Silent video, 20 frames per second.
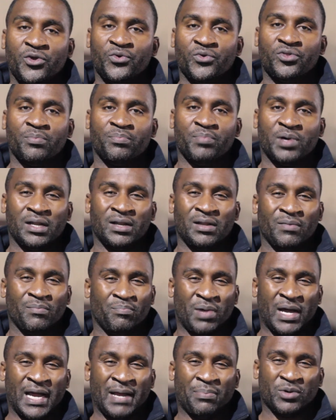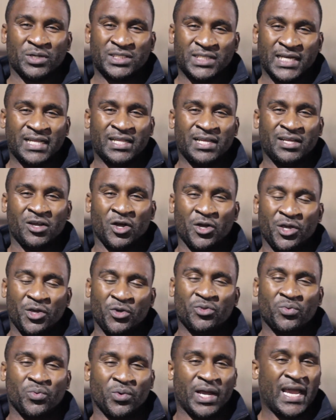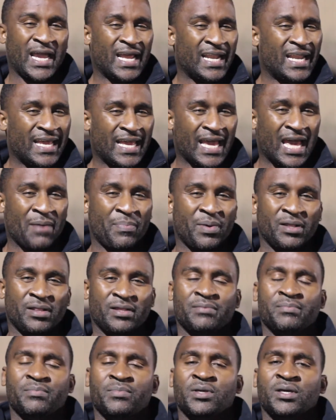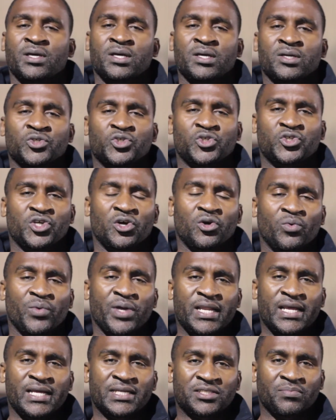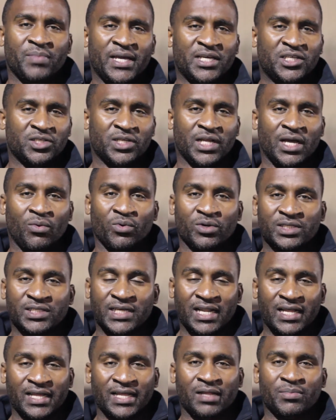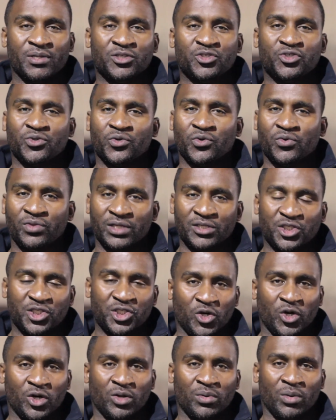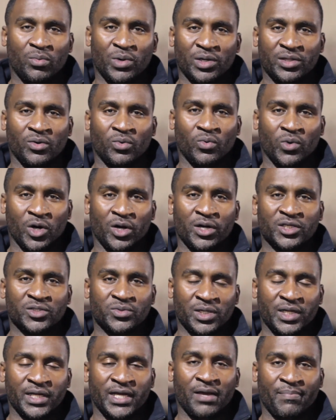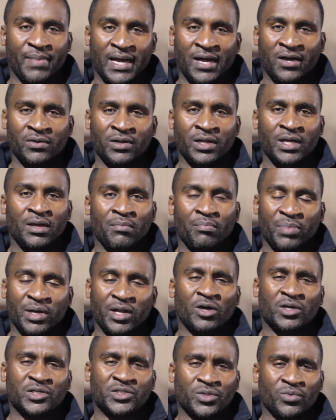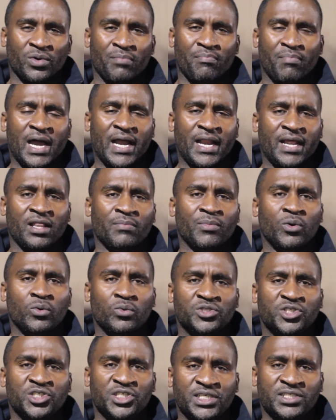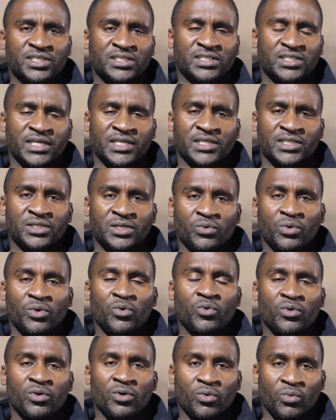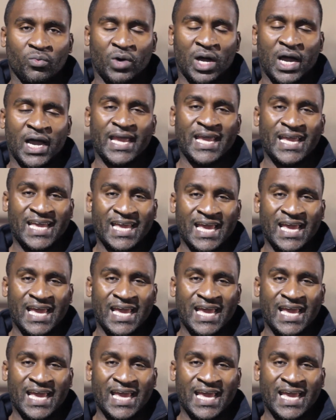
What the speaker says: youth, but by protecting our youth, we're handicapping them. So we need to make sure that we're telling them the truth and showing them what the world is really about, but also reminding them who Jesus is and why he